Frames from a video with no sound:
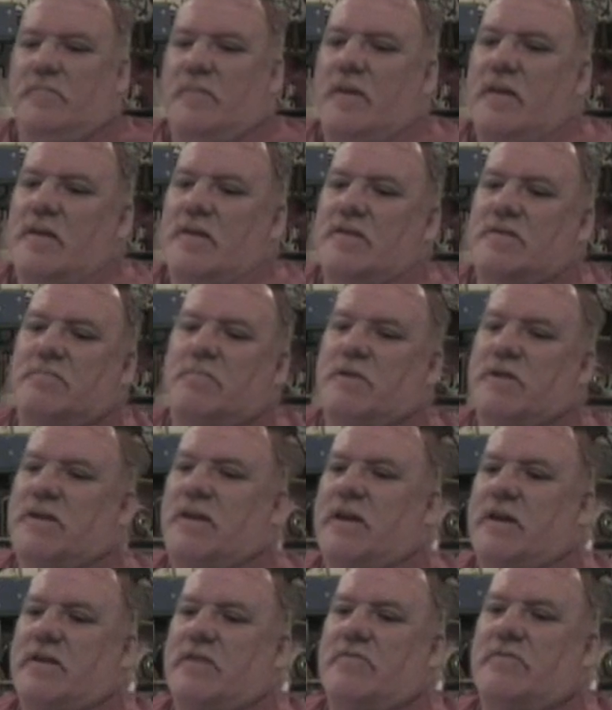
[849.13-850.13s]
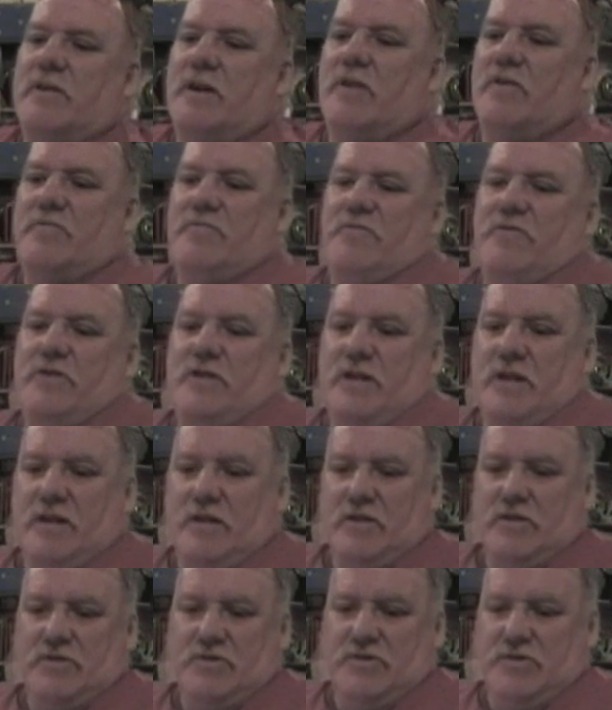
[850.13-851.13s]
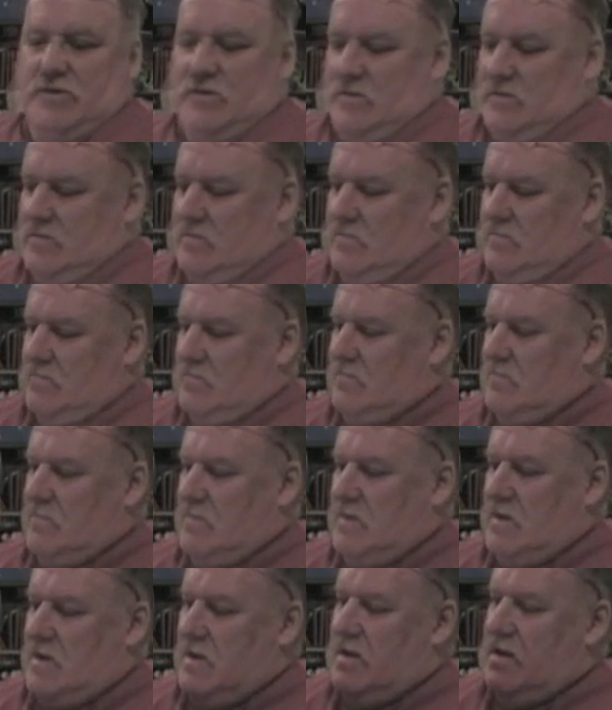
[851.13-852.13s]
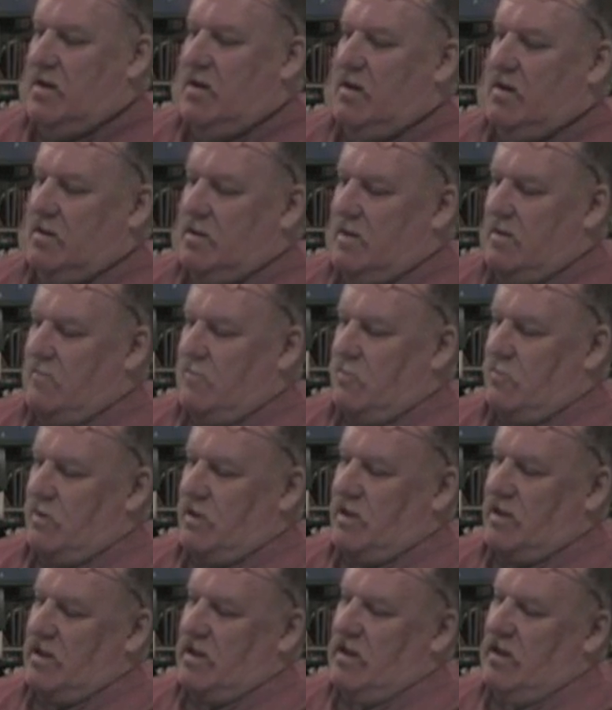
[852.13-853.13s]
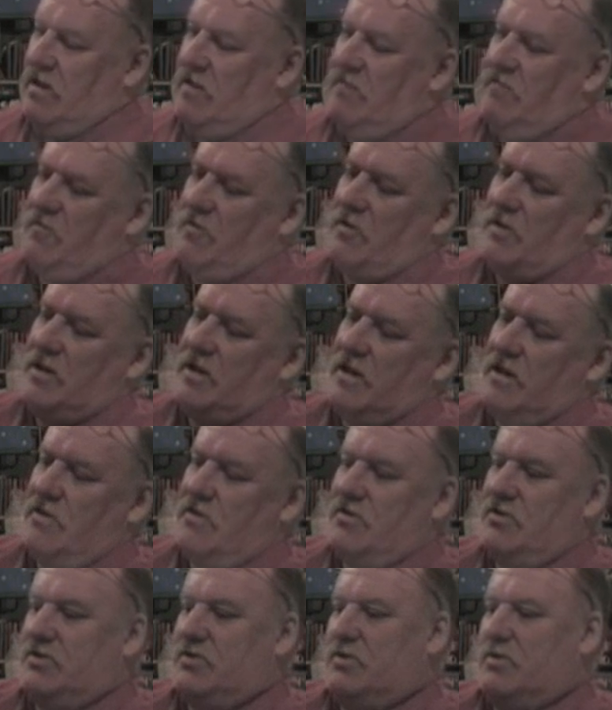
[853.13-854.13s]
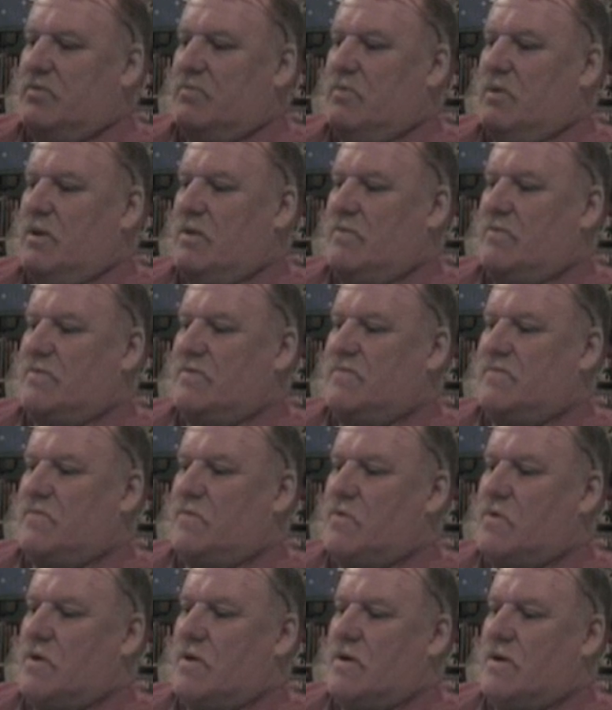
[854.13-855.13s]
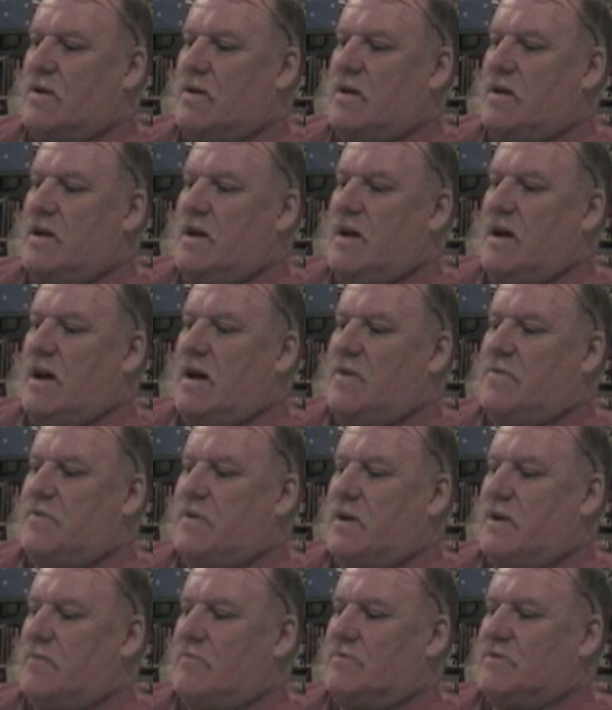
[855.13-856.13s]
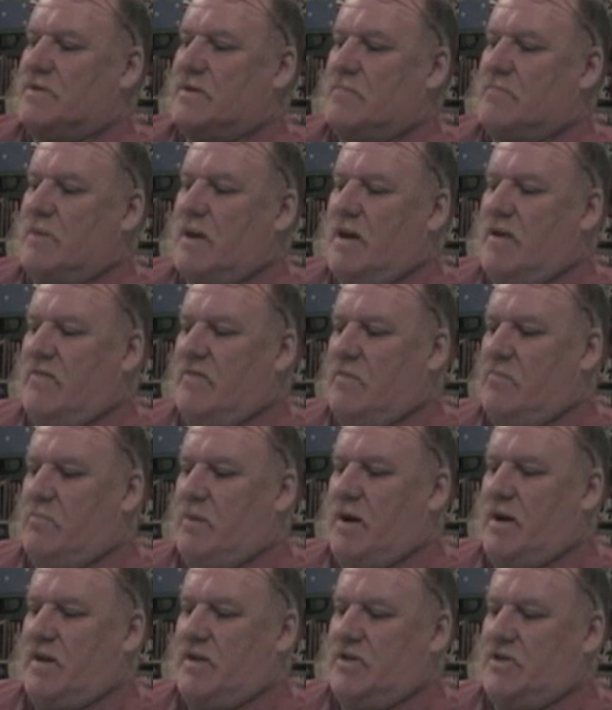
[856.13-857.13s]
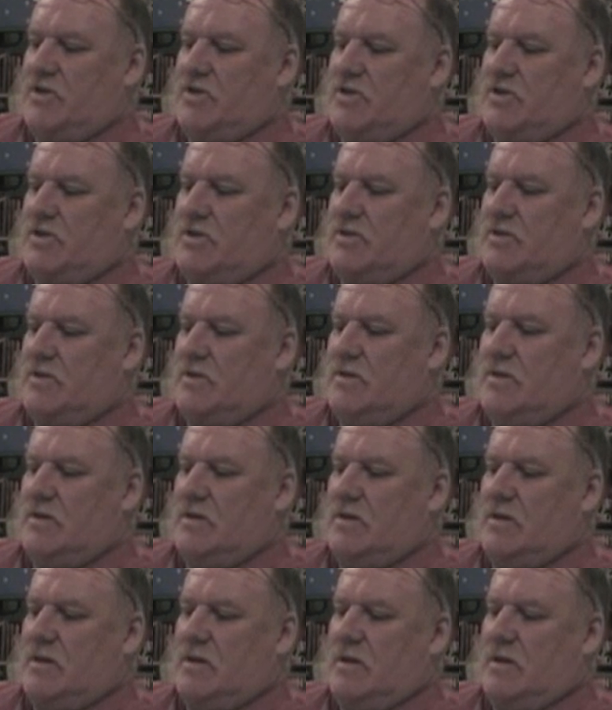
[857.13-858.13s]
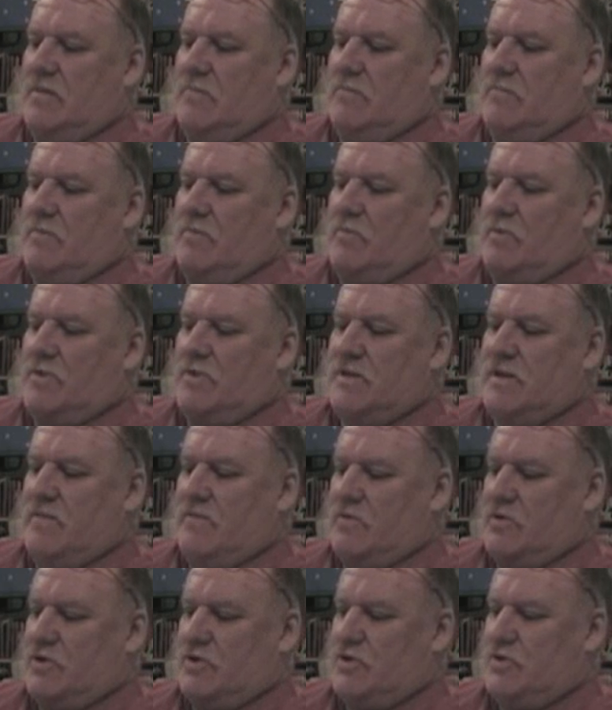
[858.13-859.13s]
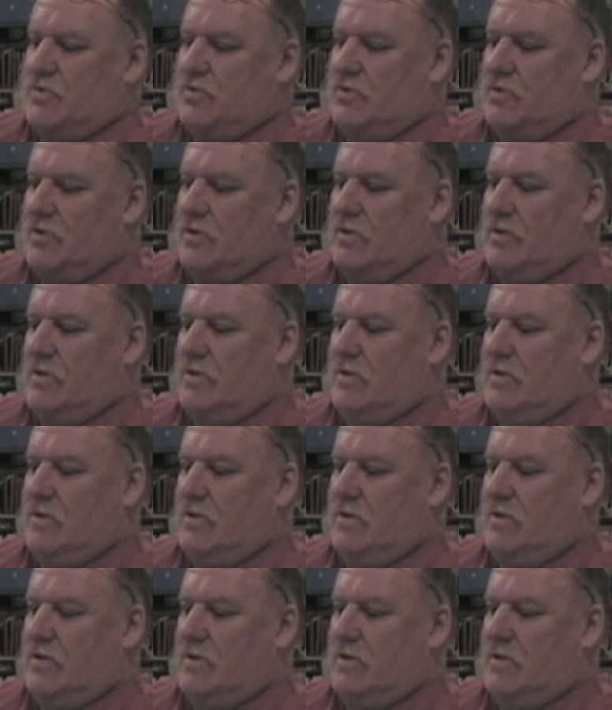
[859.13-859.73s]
and it's been kicking around for years. Never really fully understood what it was for. I thought it was some kind of a punch. Was never sure,